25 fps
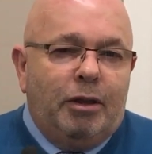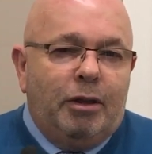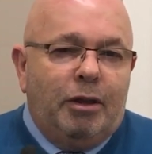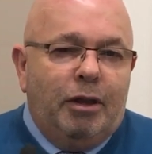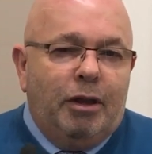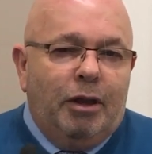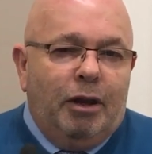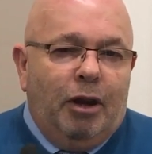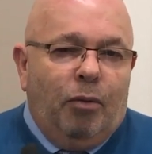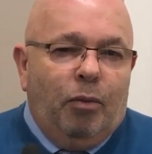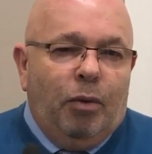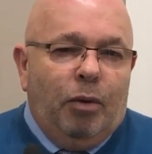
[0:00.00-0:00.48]

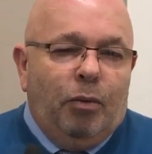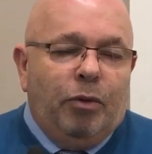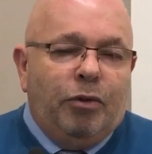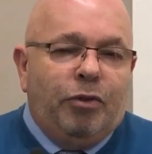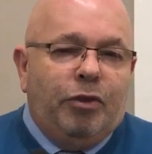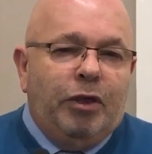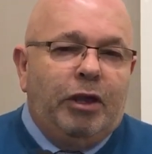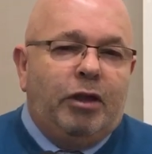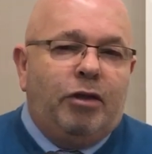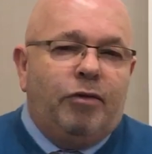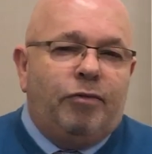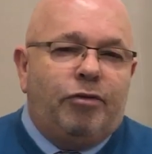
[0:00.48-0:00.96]
You know, when we
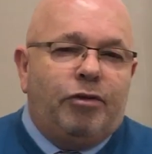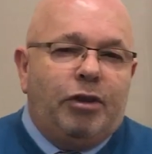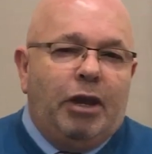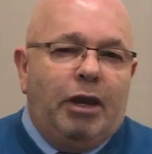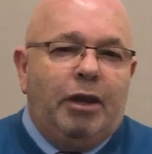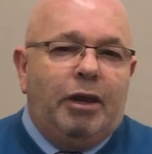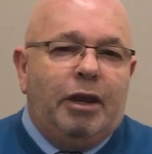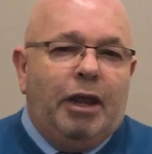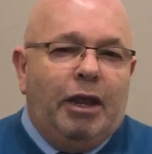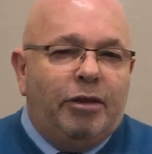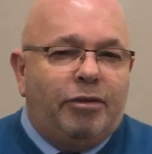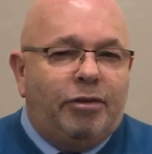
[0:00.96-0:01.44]
think of
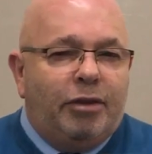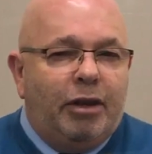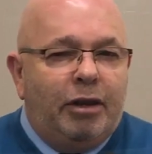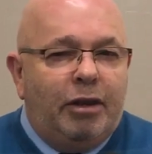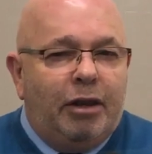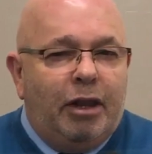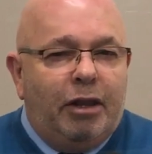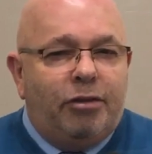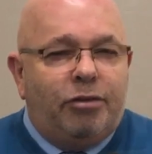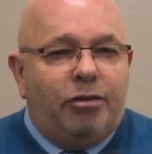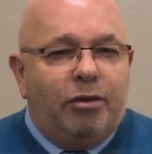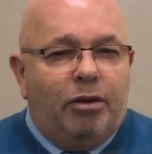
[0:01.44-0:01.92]
Sunday,
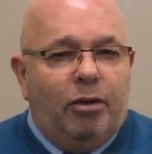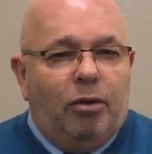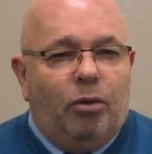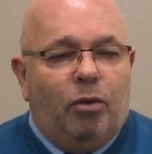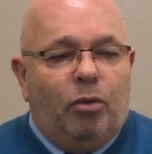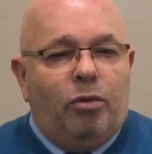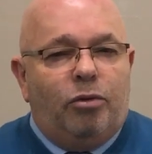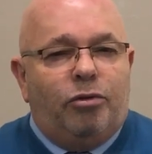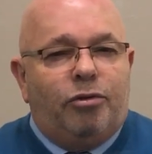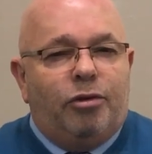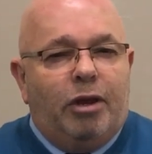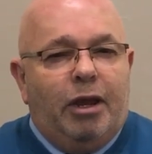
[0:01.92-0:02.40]
Sunday is the
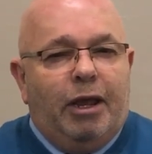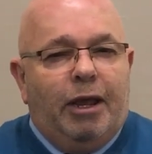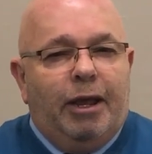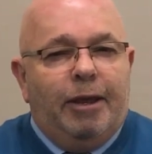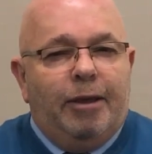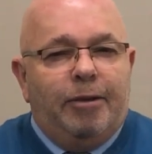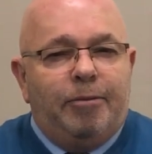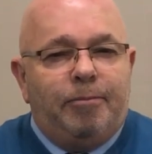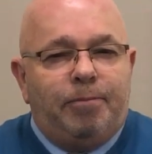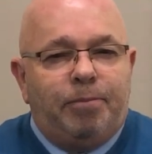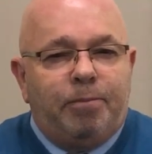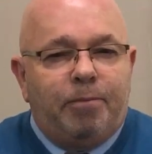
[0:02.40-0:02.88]
Lord's day.
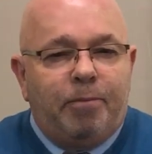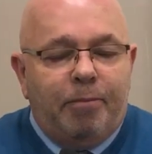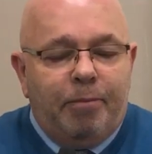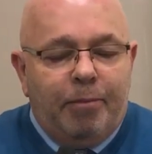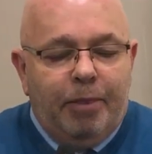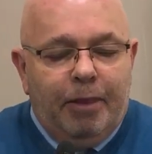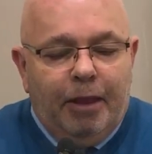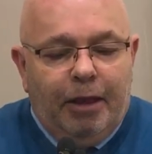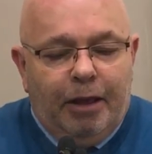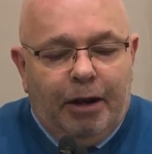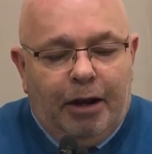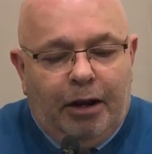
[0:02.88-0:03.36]

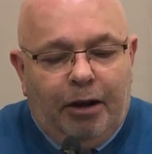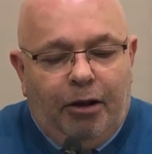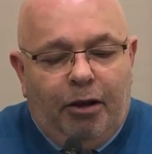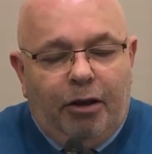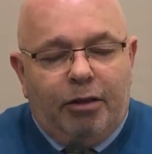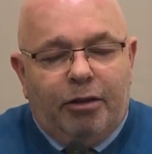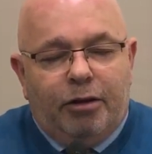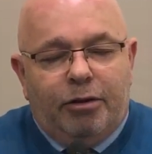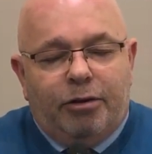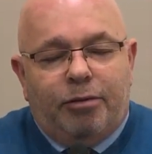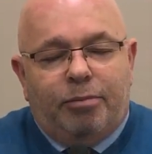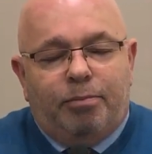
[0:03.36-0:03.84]
And I know at
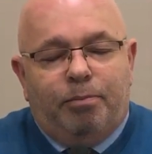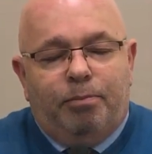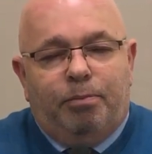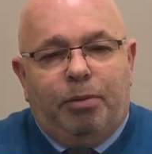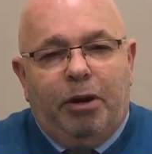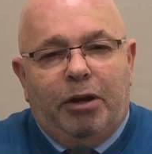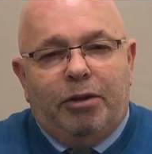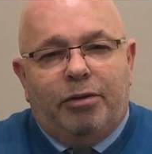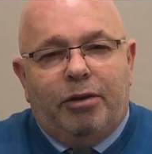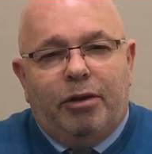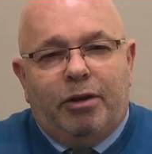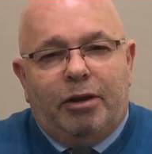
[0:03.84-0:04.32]
this
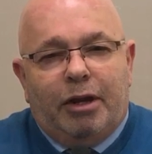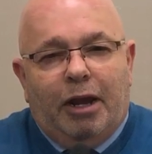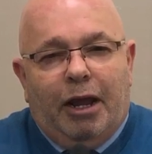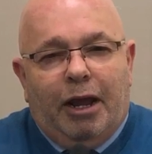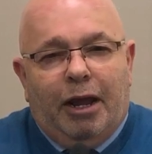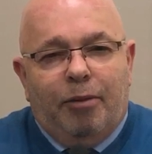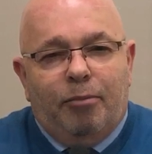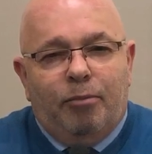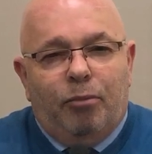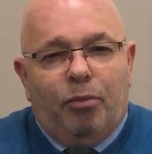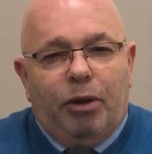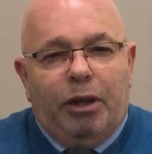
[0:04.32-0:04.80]
present
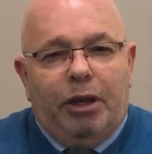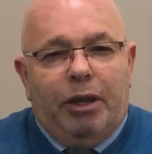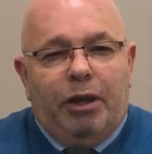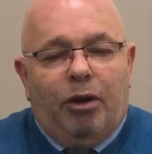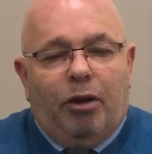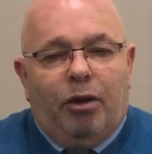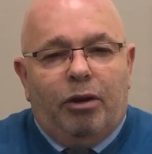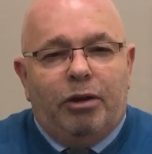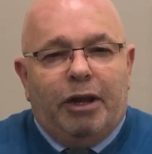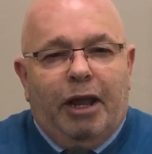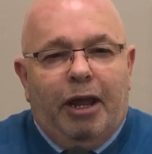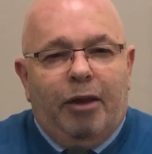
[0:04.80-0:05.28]
time we
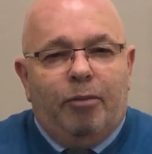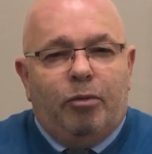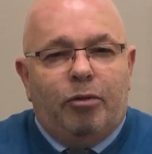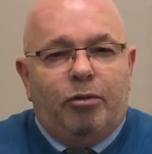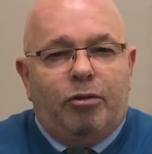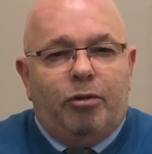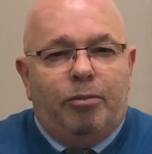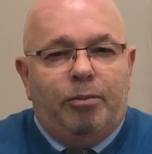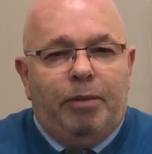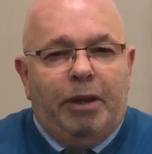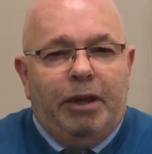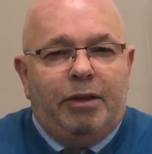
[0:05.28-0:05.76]
aren't able
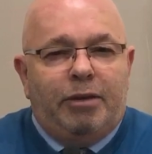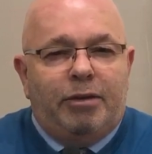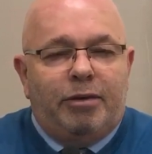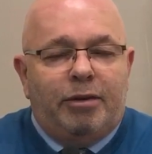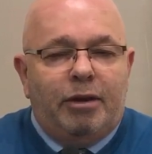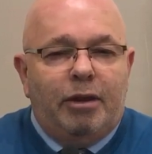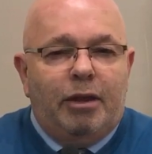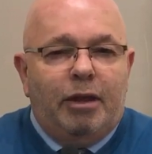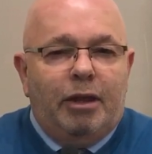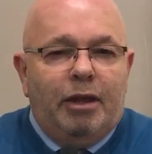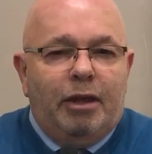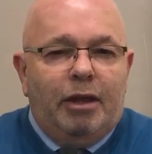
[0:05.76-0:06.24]
to meet
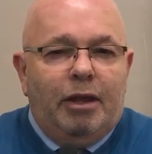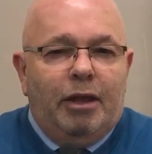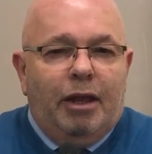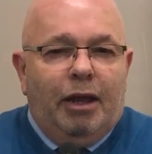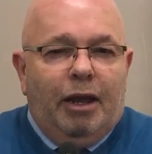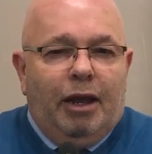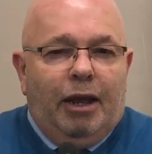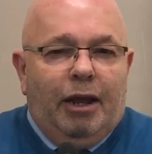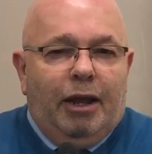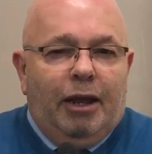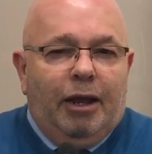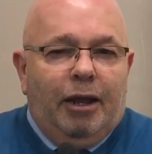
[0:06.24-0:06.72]

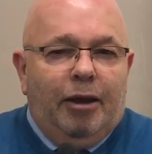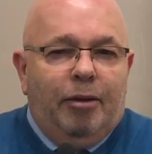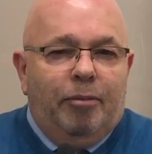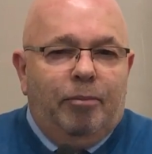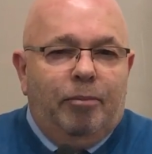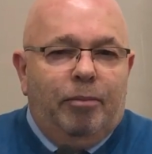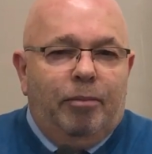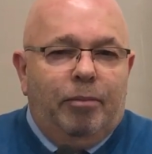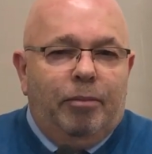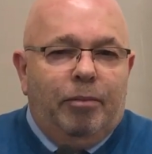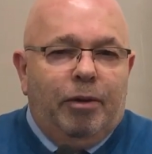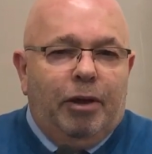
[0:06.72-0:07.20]

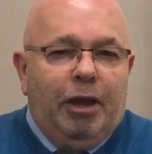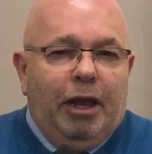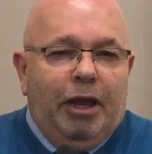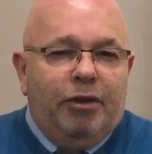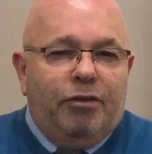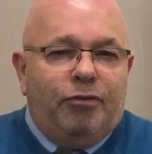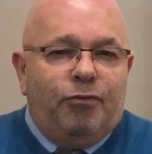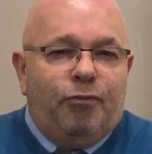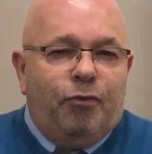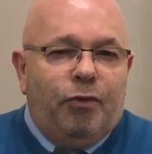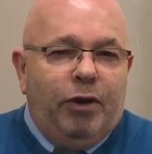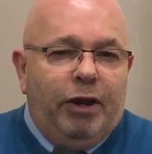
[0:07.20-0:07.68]
um, as
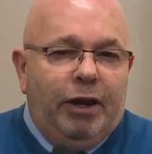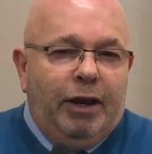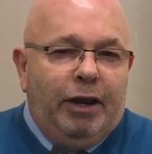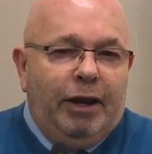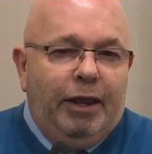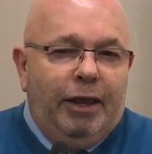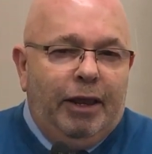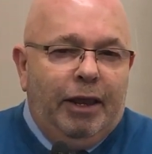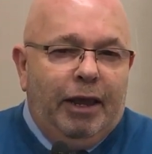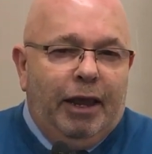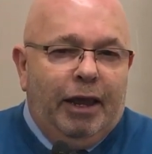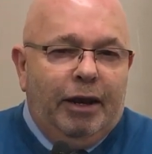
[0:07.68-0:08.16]

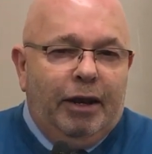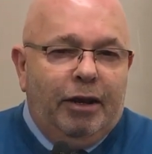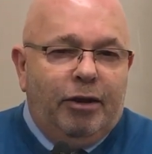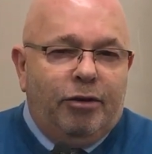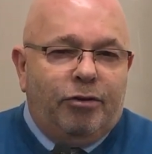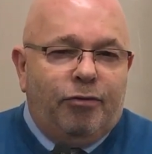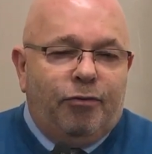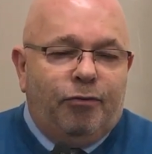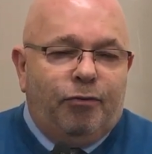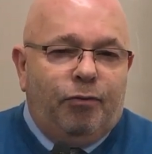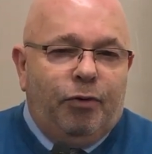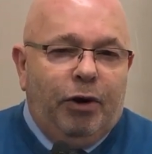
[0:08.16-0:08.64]
freely and as
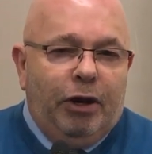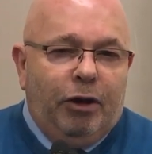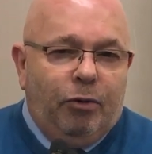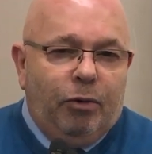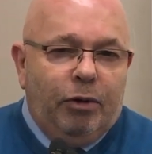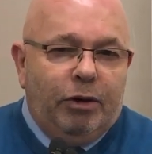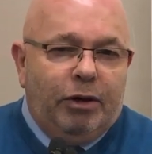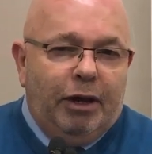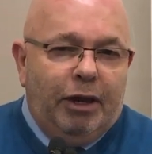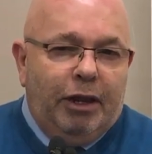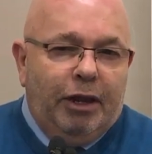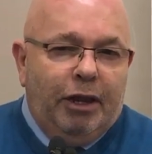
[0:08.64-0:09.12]

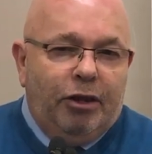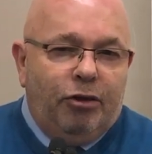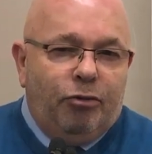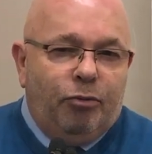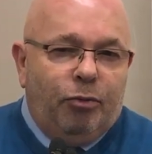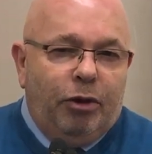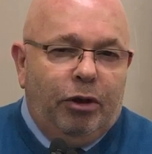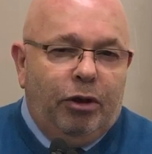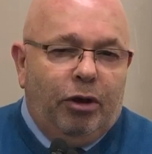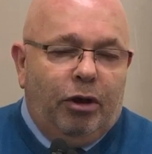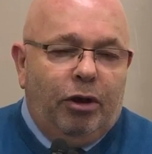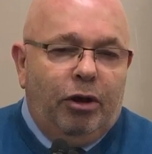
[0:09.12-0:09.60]
frequently as
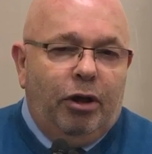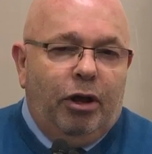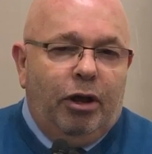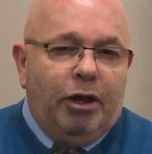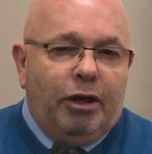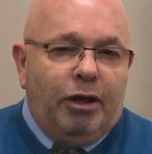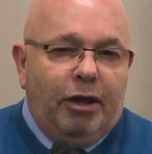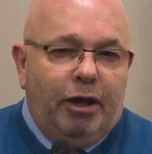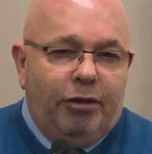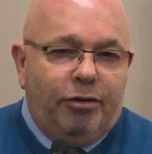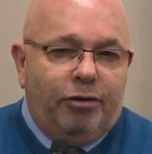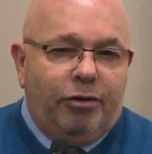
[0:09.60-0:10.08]
we are
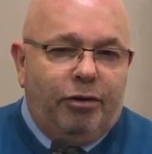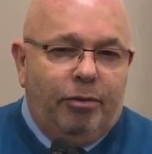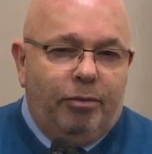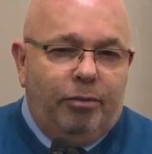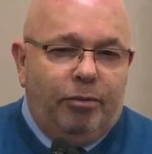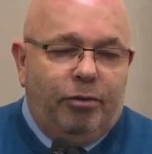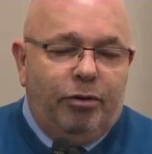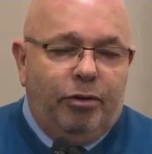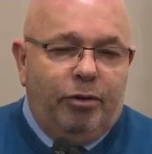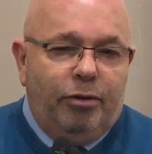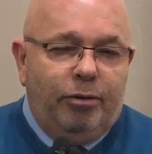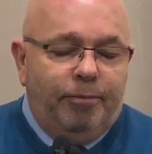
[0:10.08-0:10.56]
accustomed
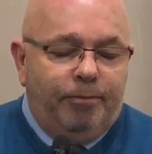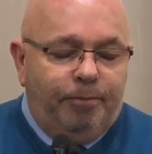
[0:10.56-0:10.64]
to.